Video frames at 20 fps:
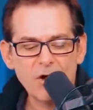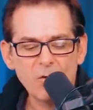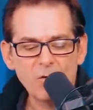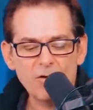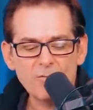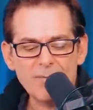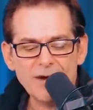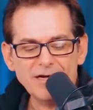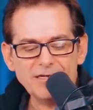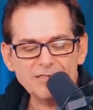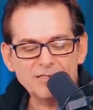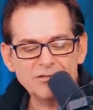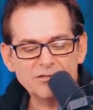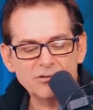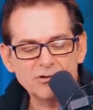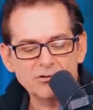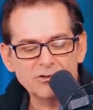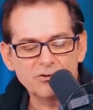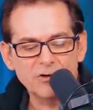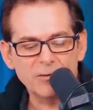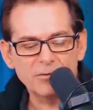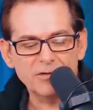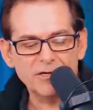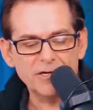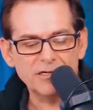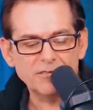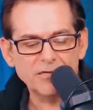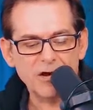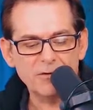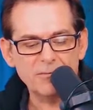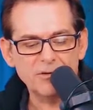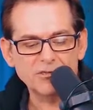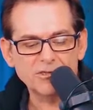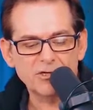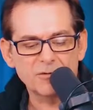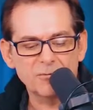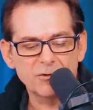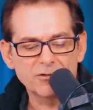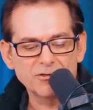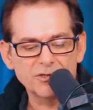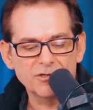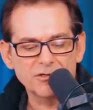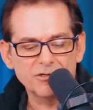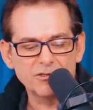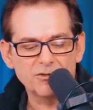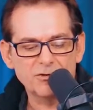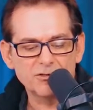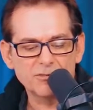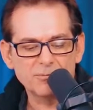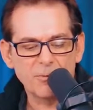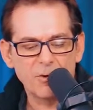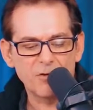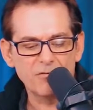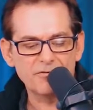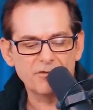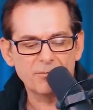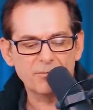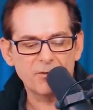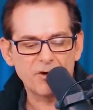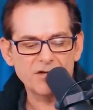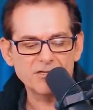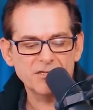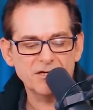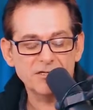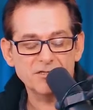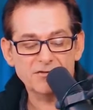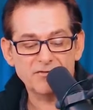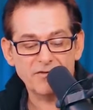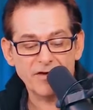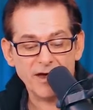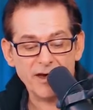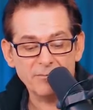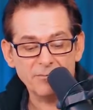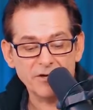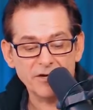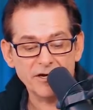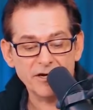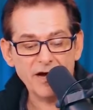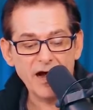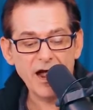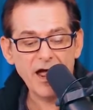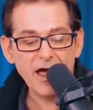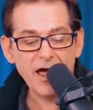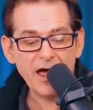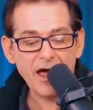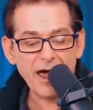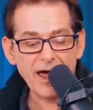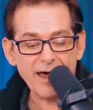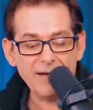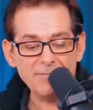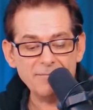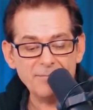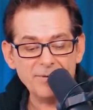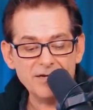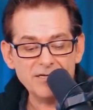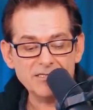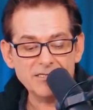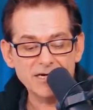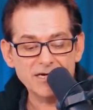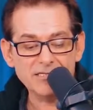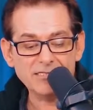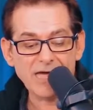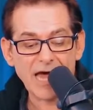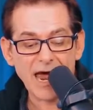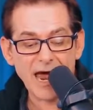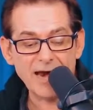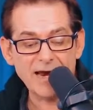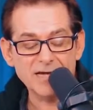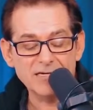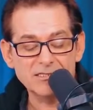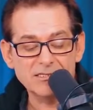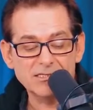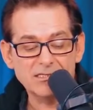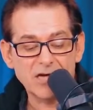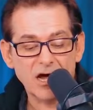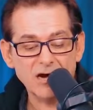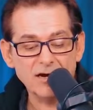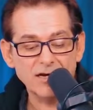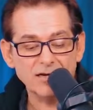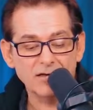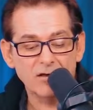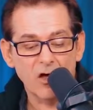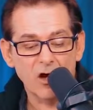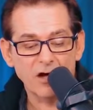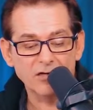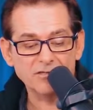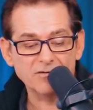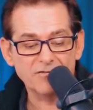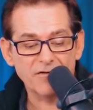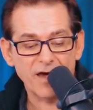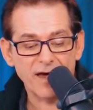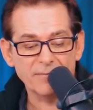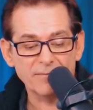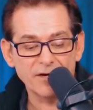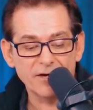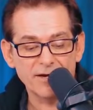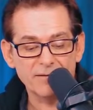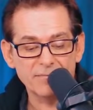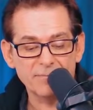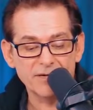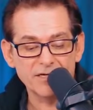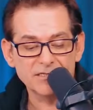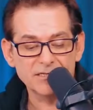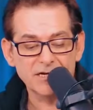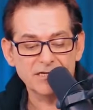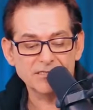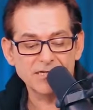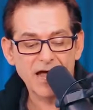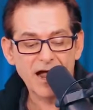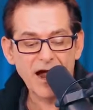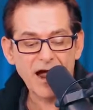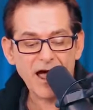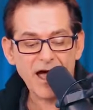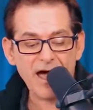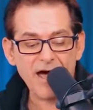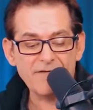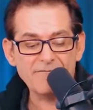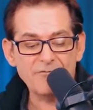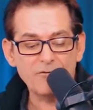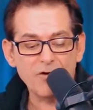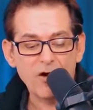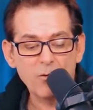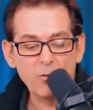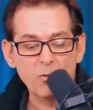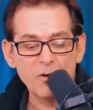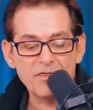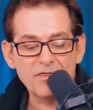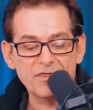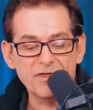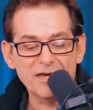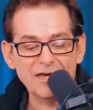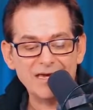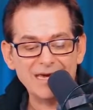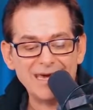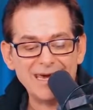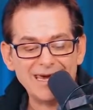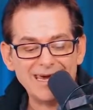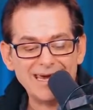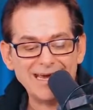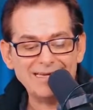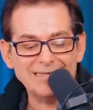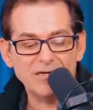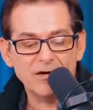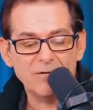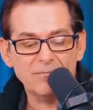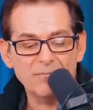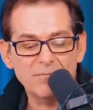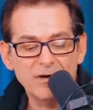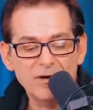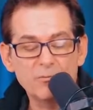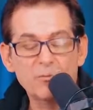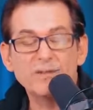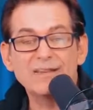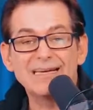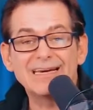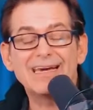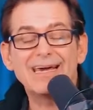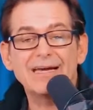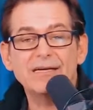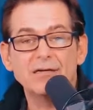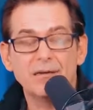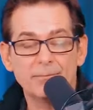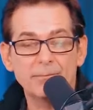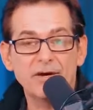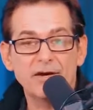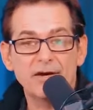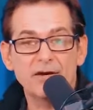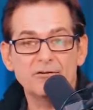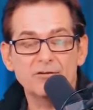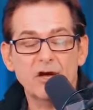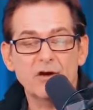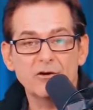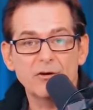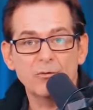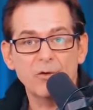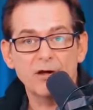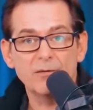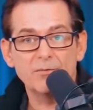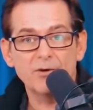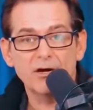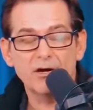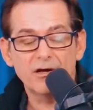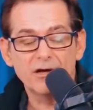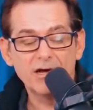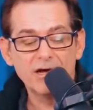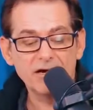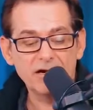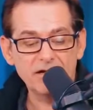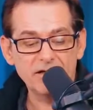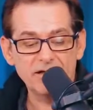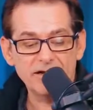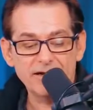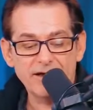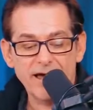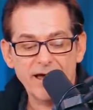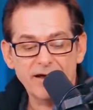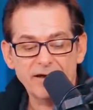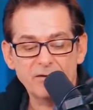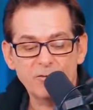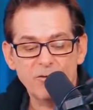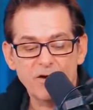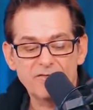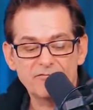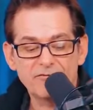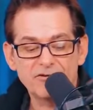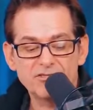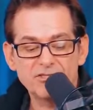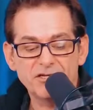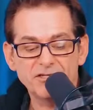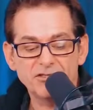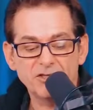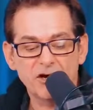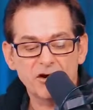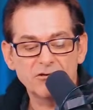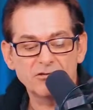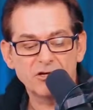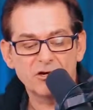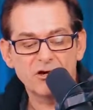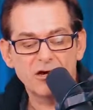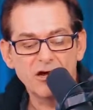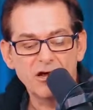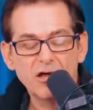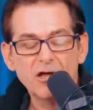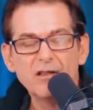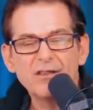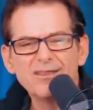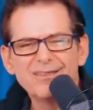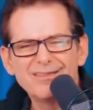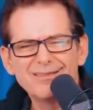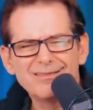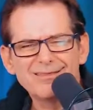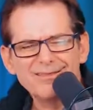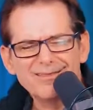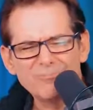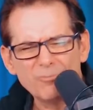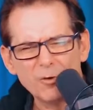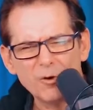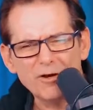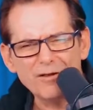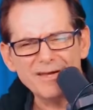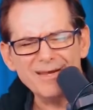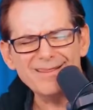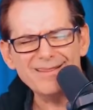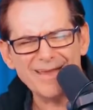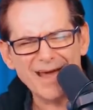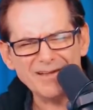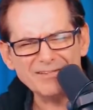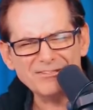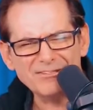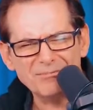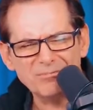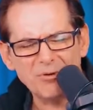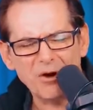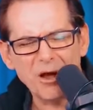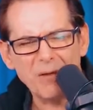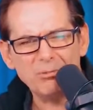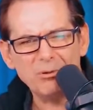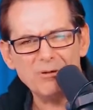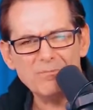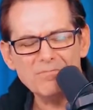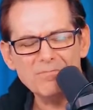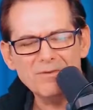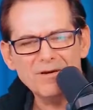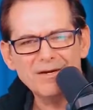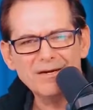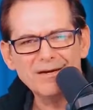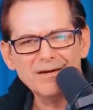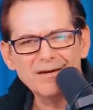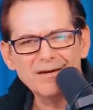What makes this so troubling is how much commercial interest both the president's family and business and his son-in-law's family and business have with the kingdom, meaning Saudi Arabia. Clinton added, referencing Jared. Really? That's the problem?